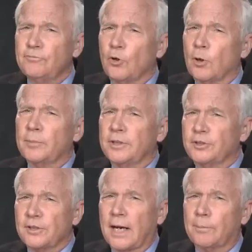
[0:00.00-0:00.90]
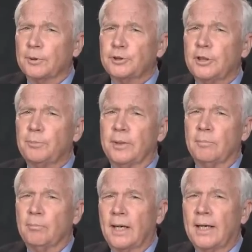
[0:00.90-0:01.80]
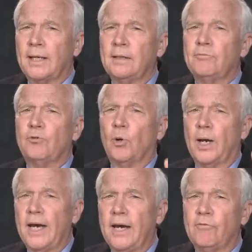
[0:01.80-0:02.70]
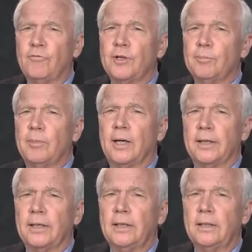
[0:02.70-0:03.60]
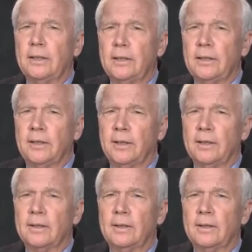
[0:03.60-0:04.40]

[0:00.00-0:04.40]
form of discipleship in mind for everybody here.